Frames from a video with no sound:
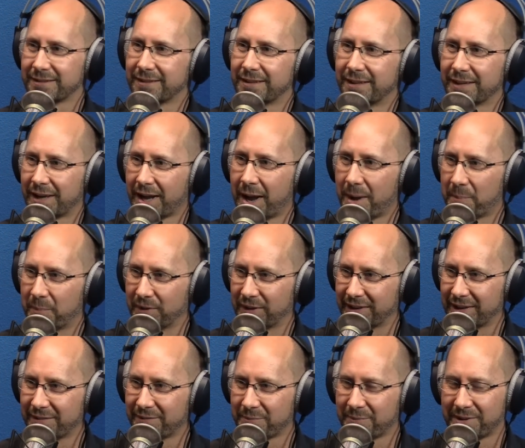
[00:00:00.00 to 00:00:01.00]
Oh, I can't wow.
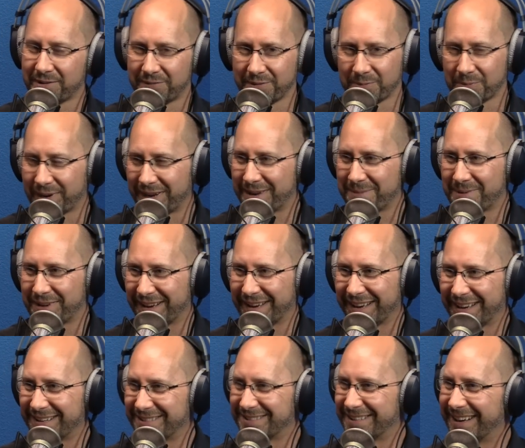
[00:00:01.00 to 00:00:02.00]
believe I'm giving away my
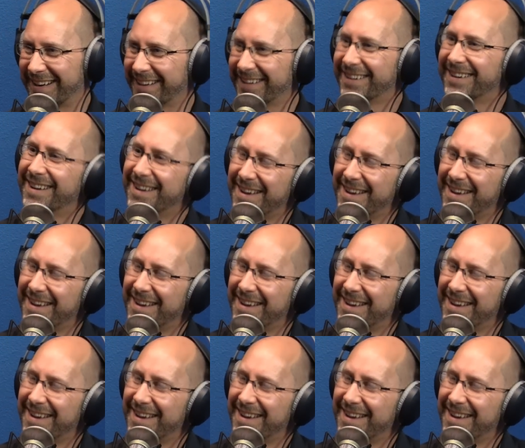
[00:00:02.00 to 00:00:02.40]
age now.